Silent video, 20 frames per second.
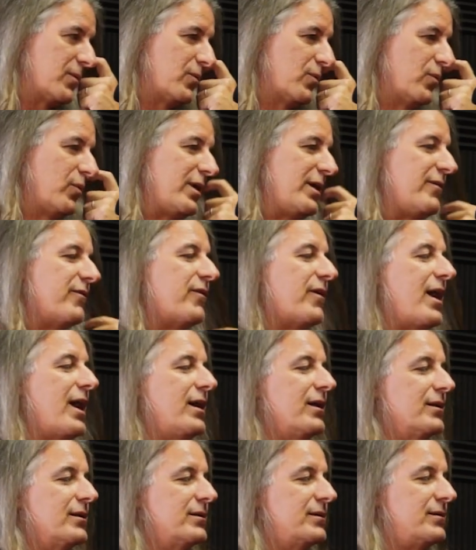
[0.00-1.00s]
we've
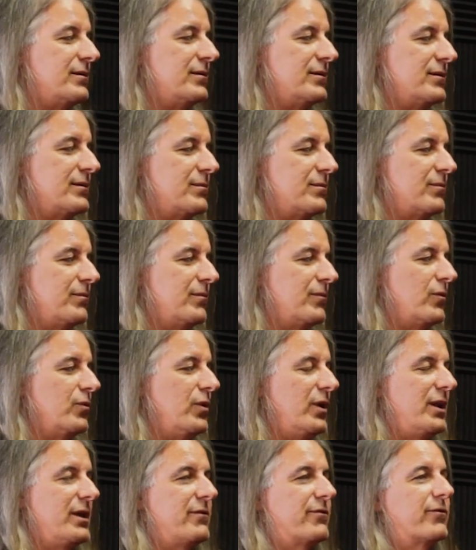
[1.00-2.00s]
held
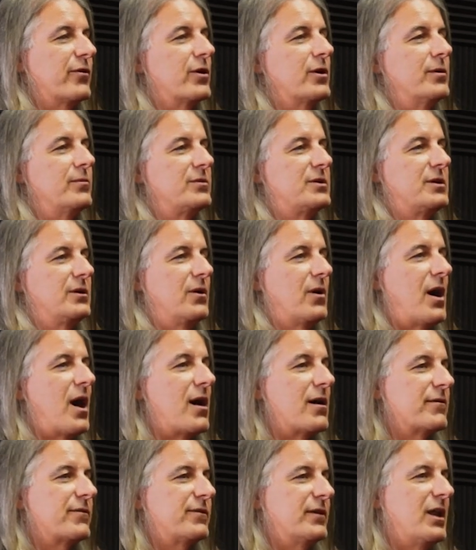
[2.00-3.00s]
really firm to
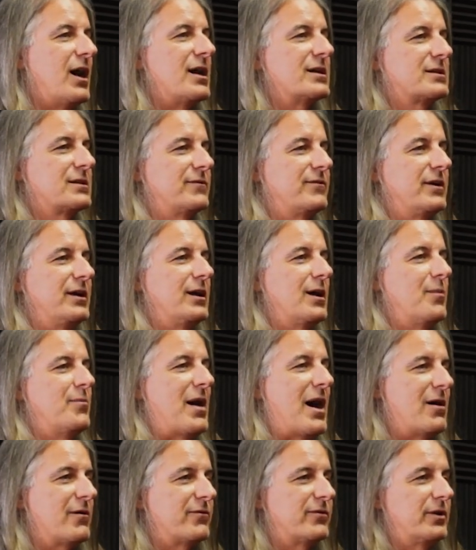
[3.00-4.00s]
our philosophy
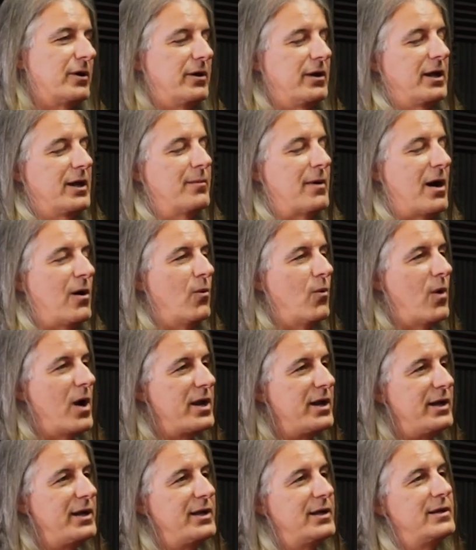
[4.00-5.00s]
about floating, about
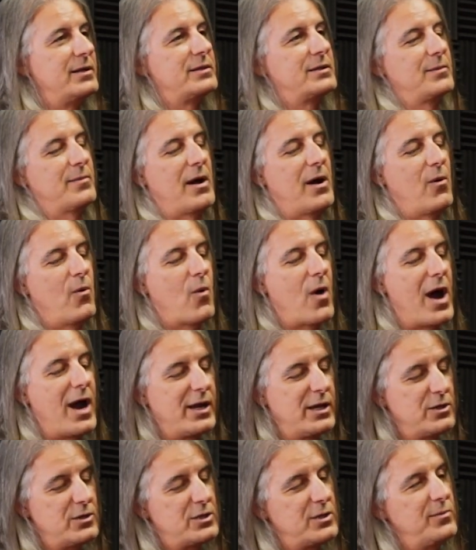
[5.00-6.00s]
what it is, about why
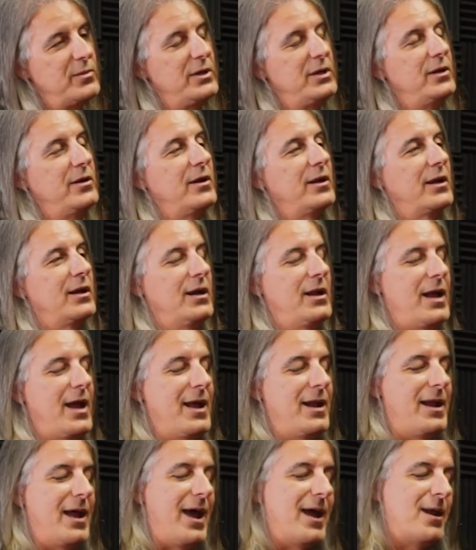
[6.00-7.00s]
you should be doing it,
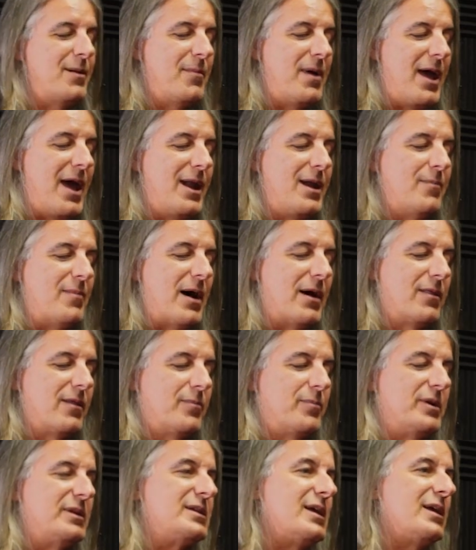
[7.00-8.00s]
and and and about the
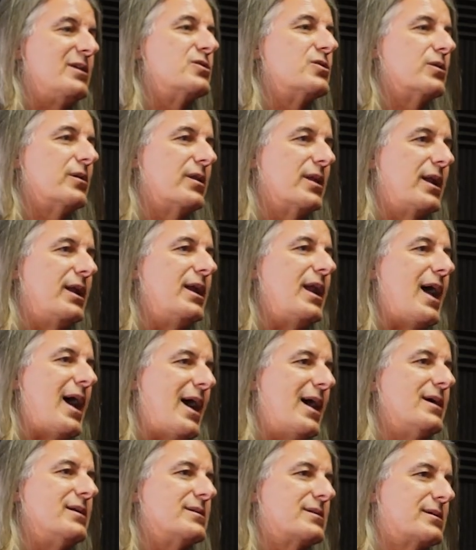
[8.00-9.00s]
potential that it
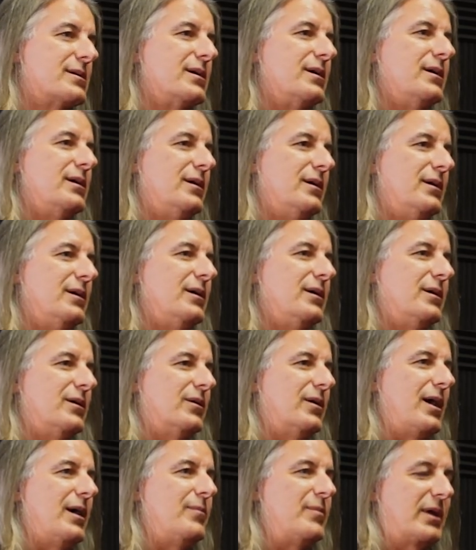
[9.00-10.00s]
has. Yeah.
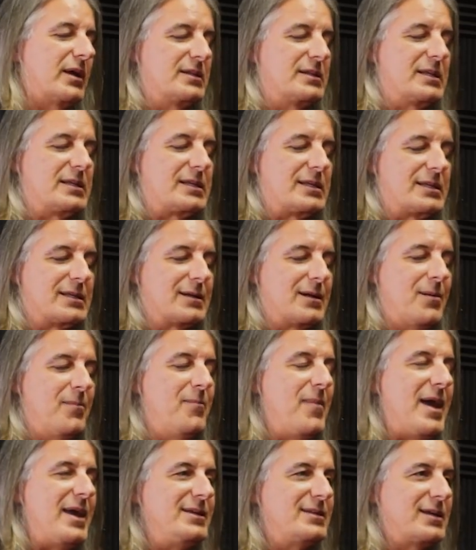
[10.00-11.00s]
Right, because this is an
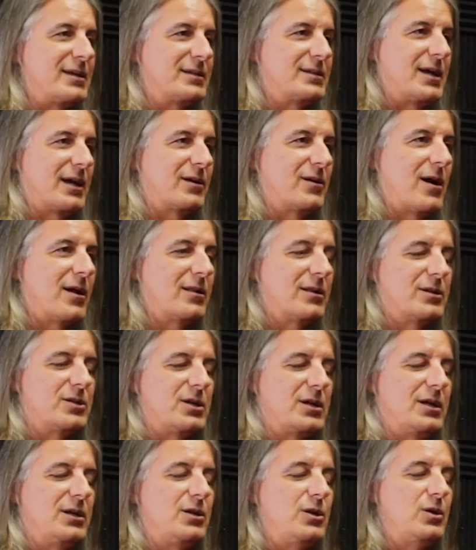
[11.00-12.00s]
amazing
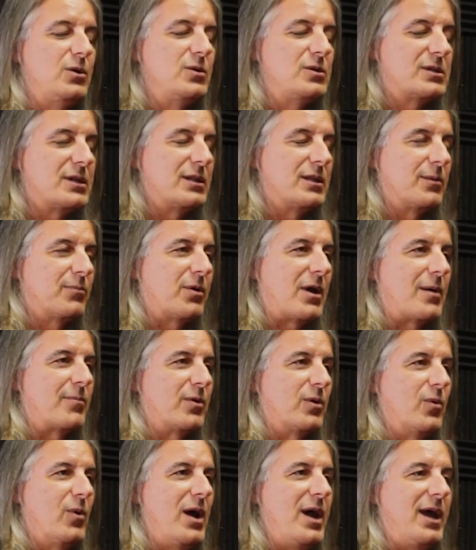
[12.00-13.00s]
technology, and used in the
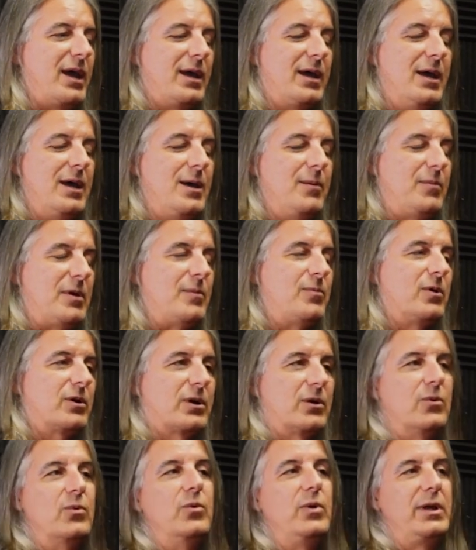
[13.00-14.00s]
proper way, people
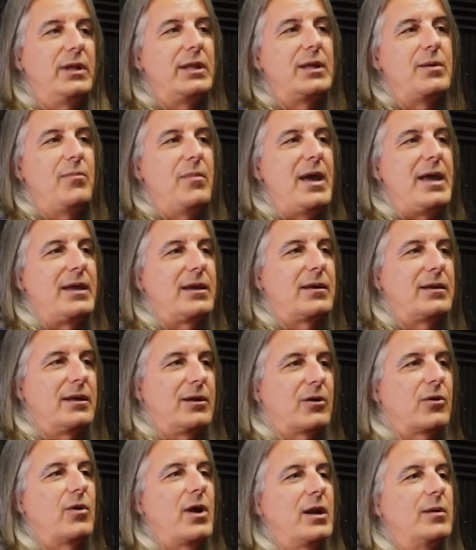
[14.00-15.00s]
can really make
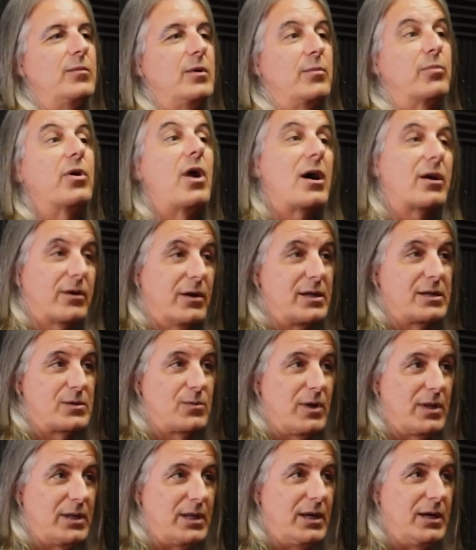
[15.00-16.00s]
incredible progress
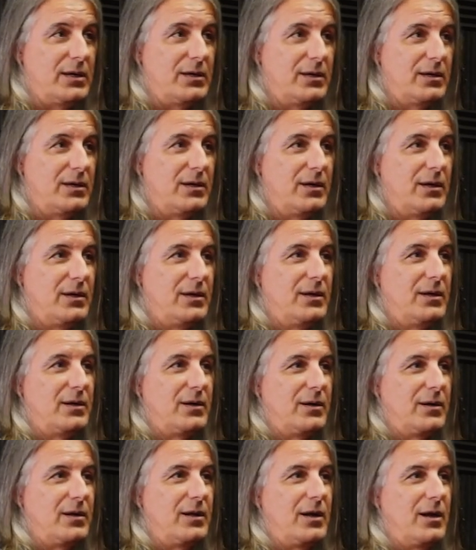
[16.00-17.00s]
with it
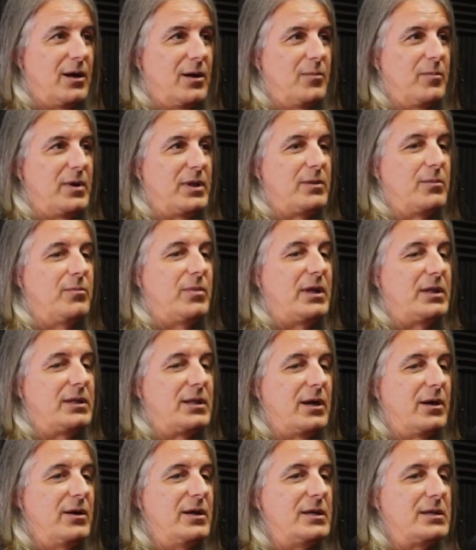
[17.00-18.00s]
you know, but but
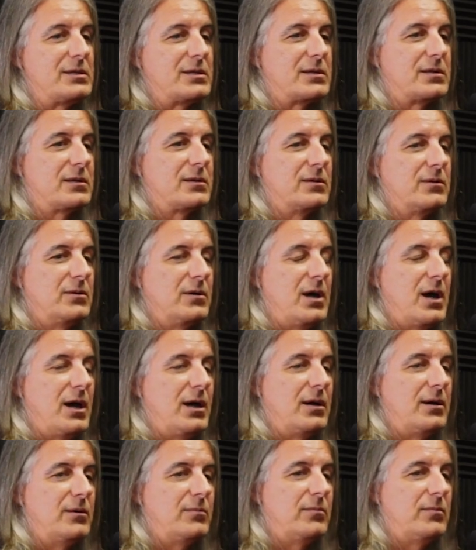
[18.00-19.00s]
there is
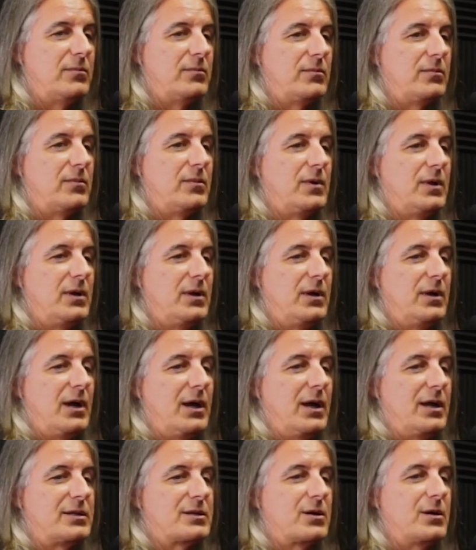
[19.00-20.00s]
um,
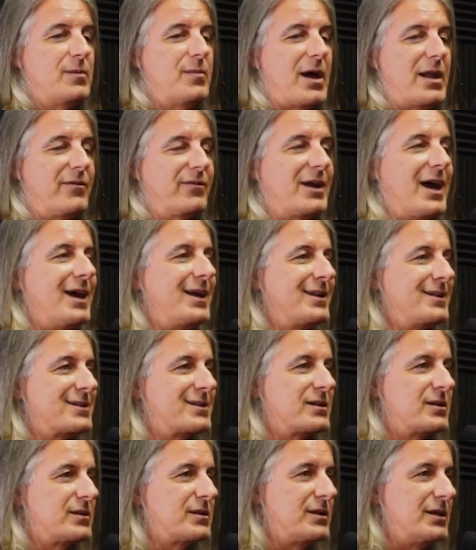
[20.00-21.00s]
a certain amount of
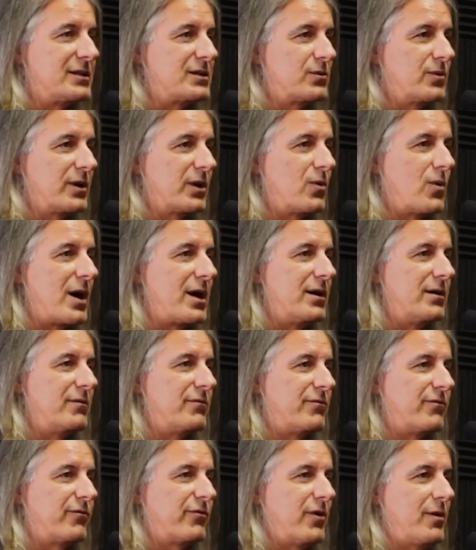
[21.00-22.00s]
guidance that's
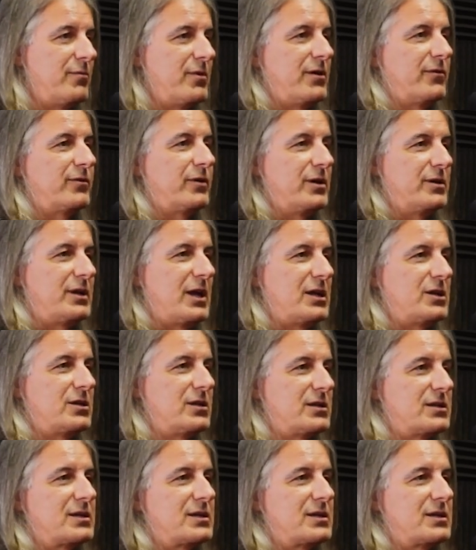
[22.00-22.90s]
required from the flotation